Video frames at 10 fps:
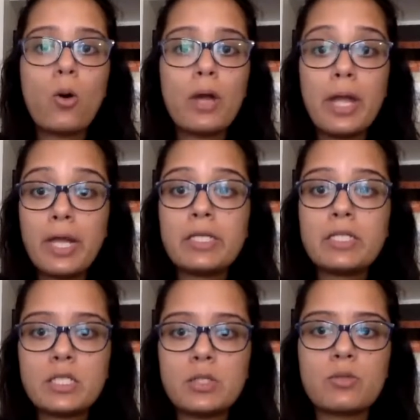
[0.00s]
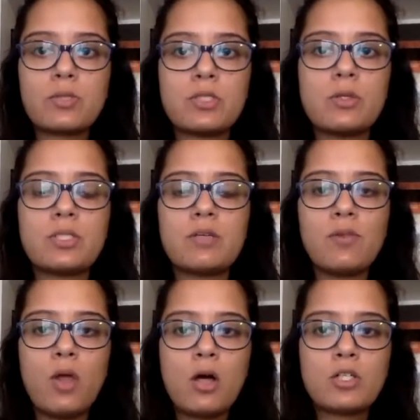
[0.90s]
and until the results of
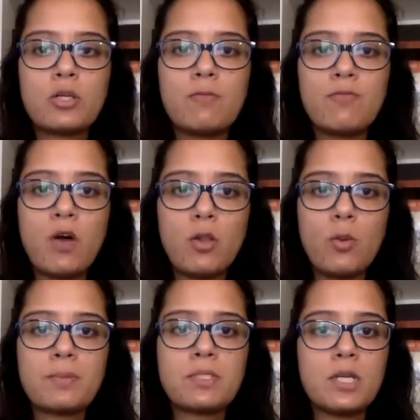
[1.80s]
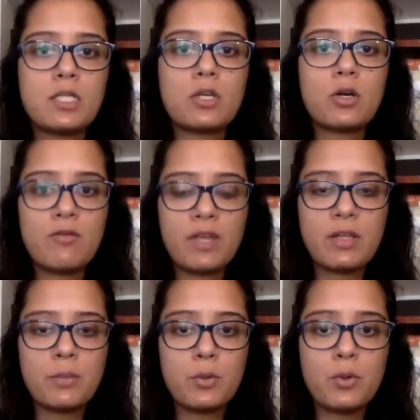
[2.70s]
long-term follow-up studies are
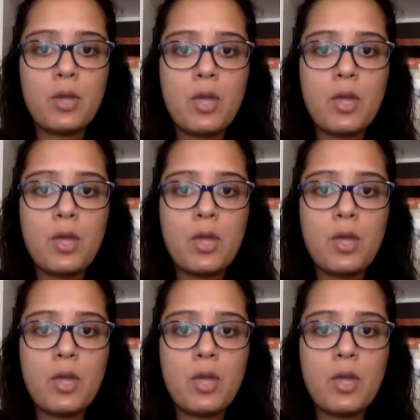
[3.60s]
available,